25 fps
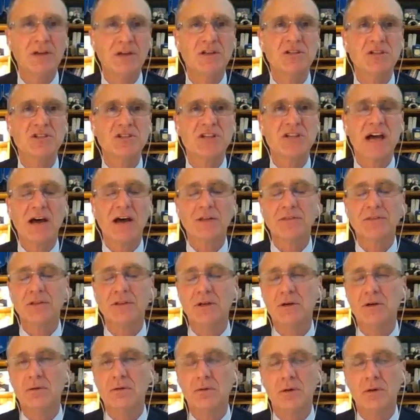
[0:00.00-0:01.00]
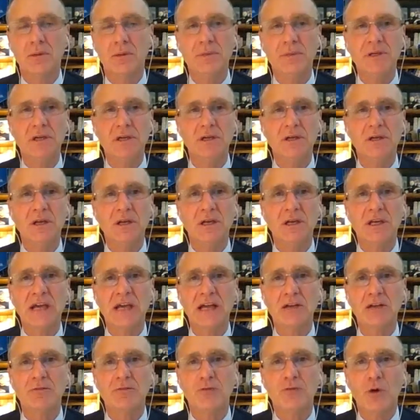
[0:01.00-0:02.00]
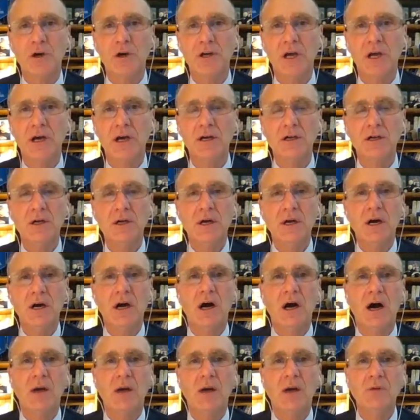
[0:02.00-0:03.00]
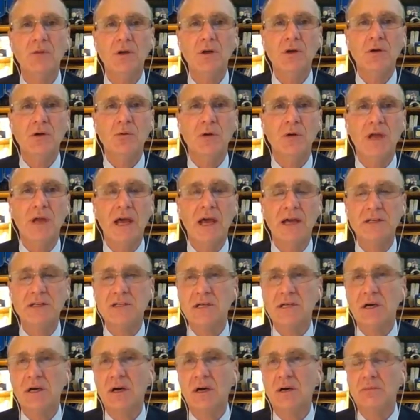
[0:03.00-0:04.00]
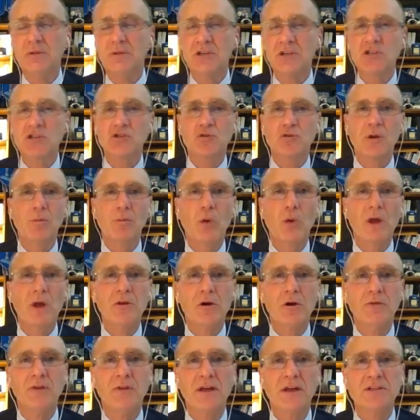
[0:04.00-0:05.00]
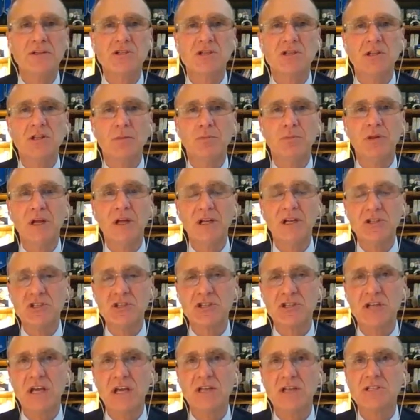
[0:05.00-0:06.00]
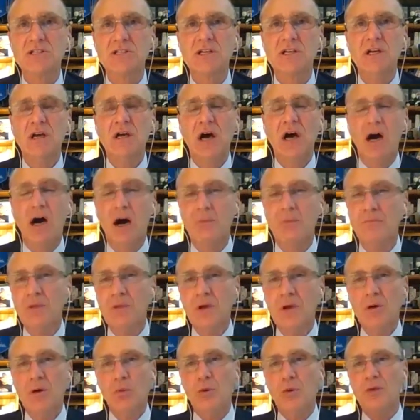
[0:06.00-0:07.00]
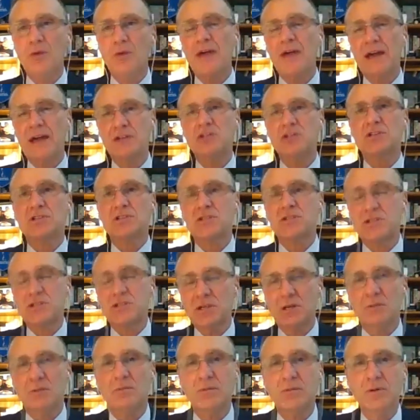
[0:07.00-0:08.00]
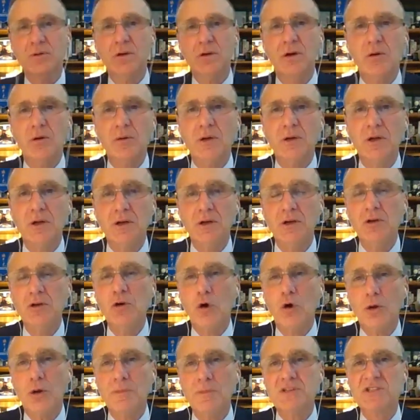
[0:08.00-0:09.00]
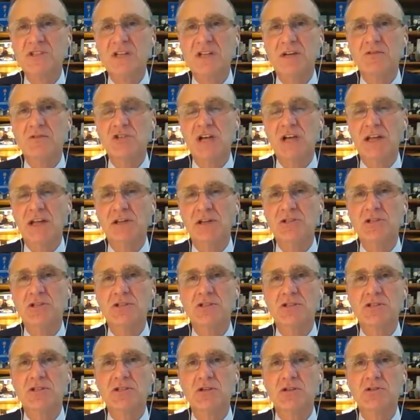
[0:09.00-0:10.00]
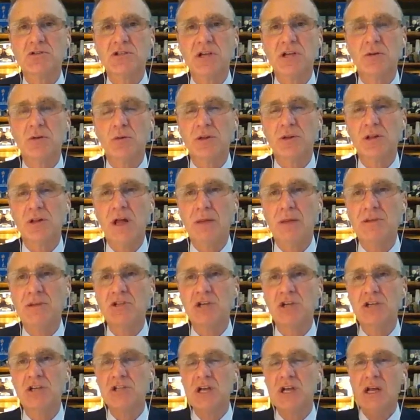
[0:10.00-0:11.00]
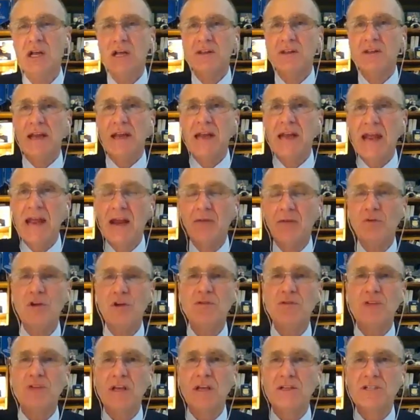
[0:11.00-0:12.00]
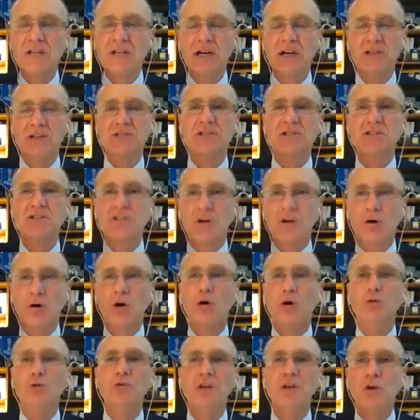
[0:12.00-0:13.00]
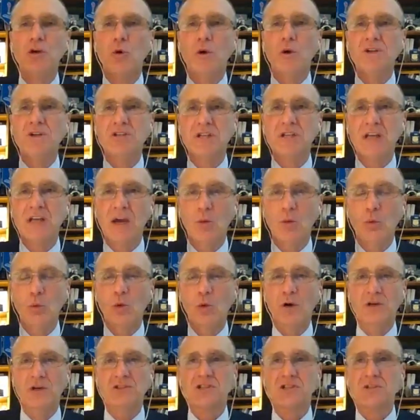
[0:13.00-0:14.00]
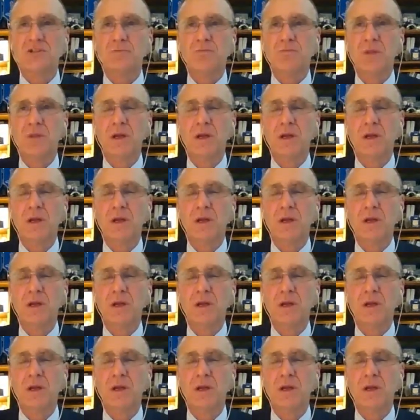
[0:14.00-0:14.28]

south, in California. We had extreme weather events in the Plain States. We've had just an enormous set of challenges associated with climate change that everything tells us are only going to get worse.